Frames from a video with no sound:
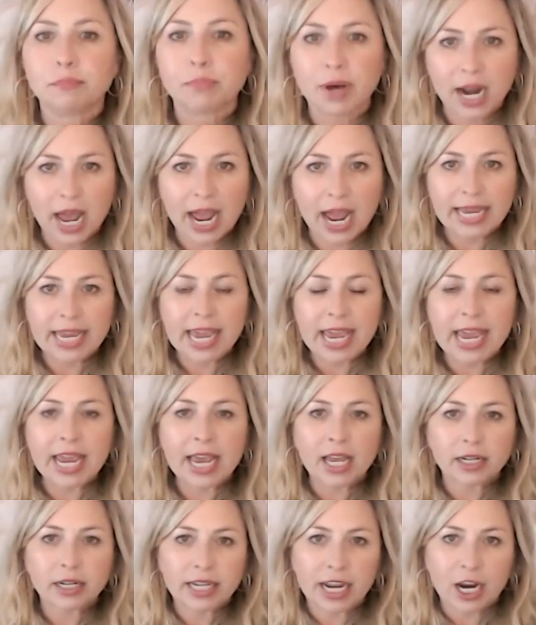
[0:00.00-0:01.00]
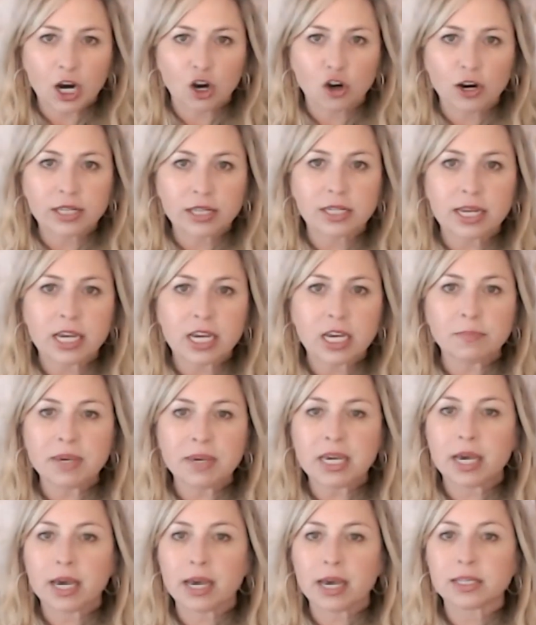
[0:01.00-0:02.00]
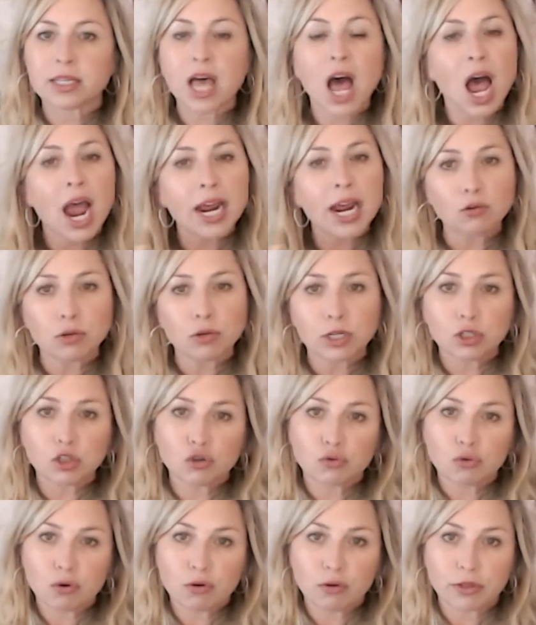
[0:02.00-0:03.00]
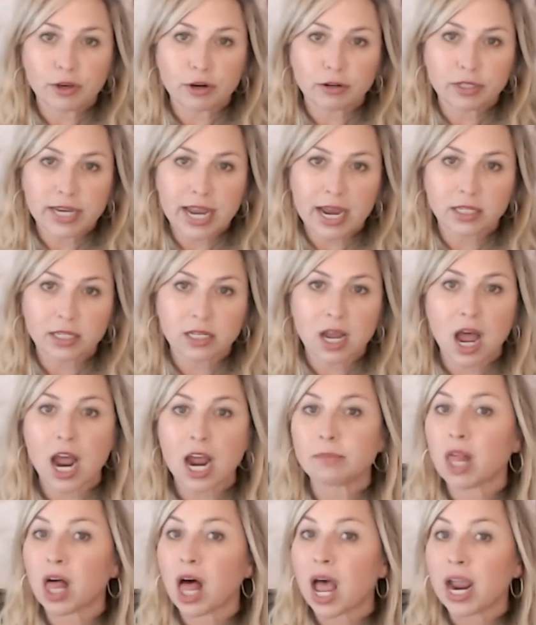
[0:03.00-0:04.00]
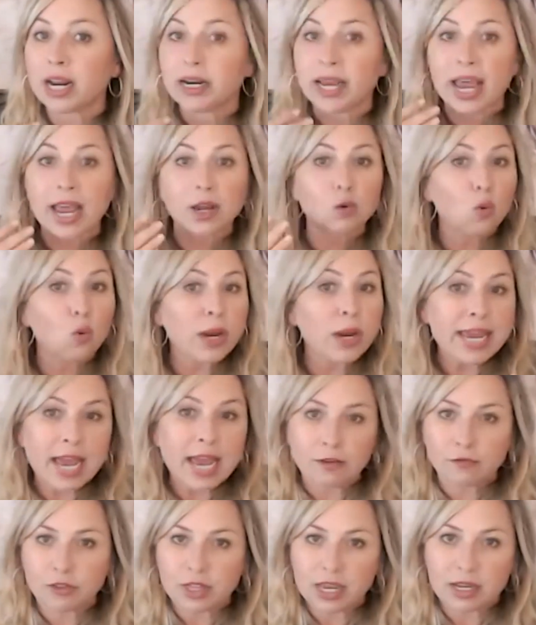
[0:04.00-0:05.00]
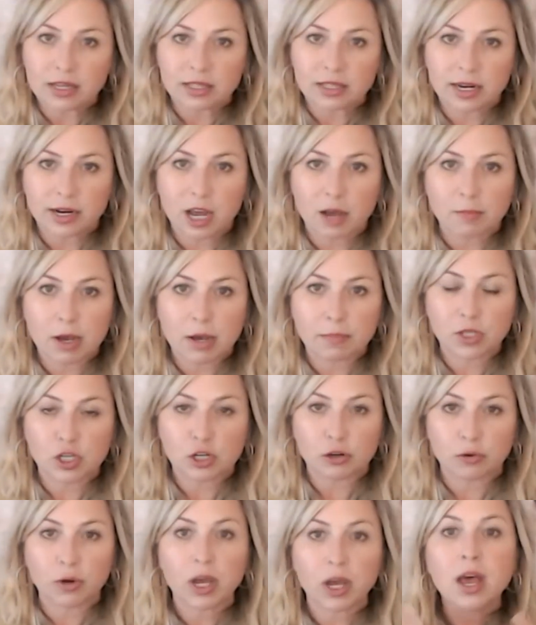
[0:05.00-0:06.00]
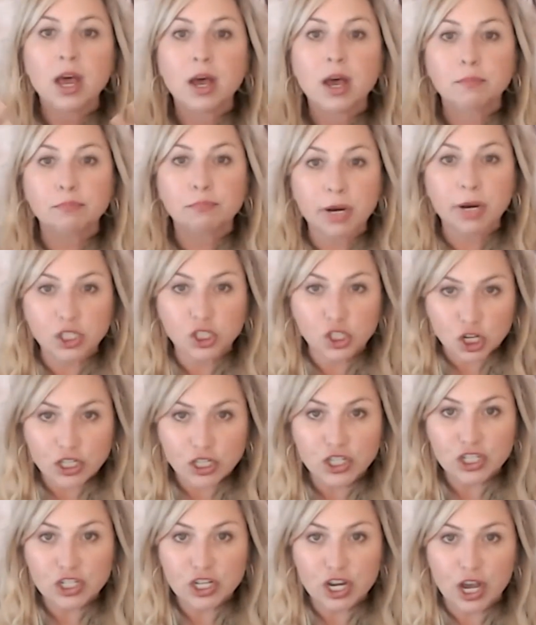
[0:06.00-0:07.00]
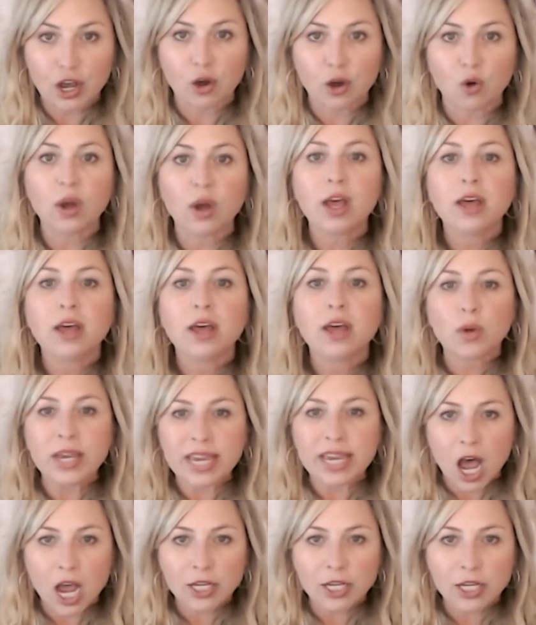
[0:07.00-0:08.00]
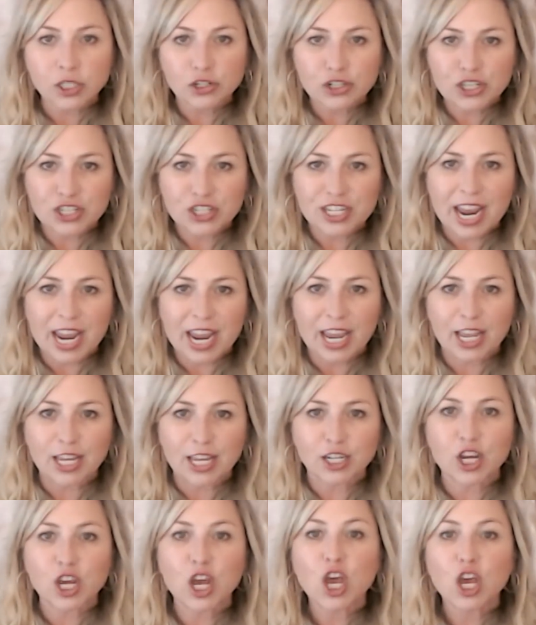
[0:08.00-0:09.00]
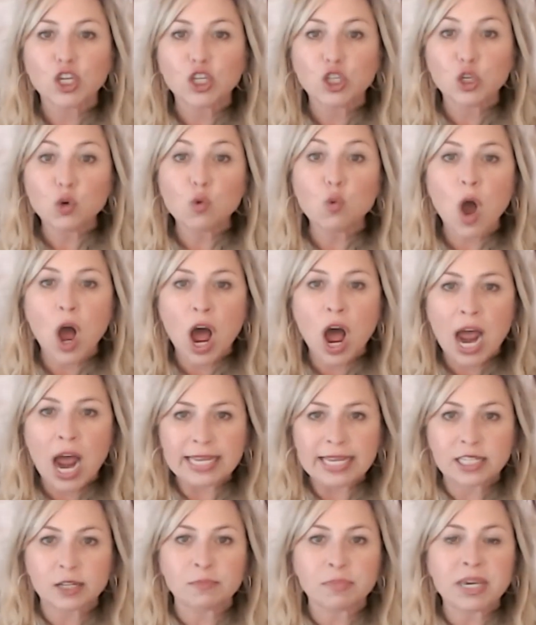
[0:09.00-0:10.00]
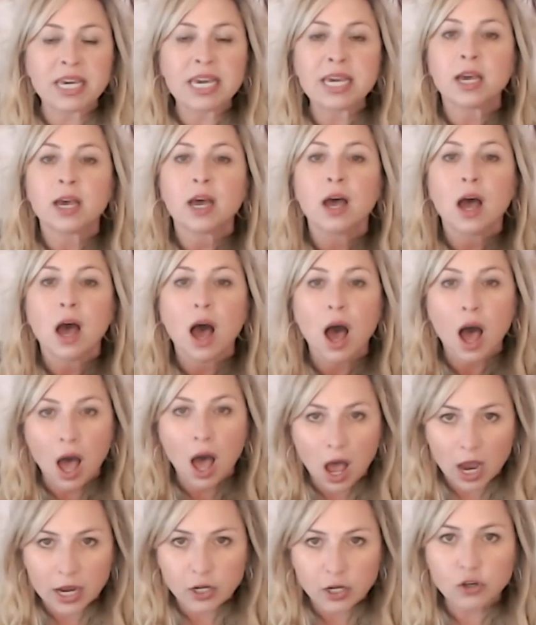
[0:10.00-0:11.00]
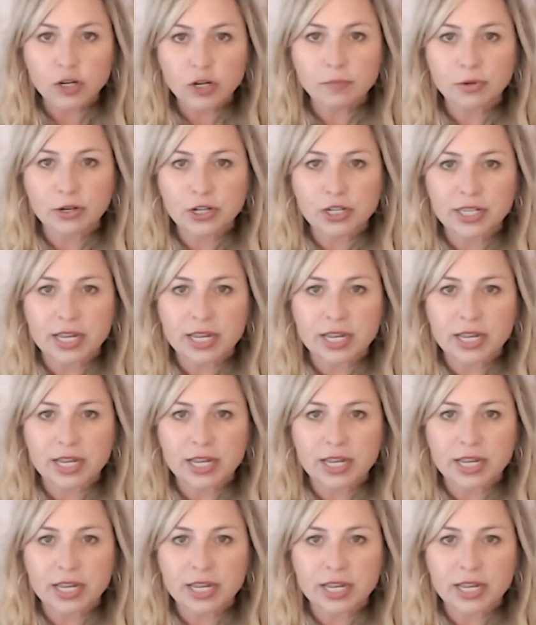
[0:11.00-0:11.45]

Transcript: but I can't guarantee because I don't control their tech timeline and we have things that come up too. But just know that we understand you want it to be 100%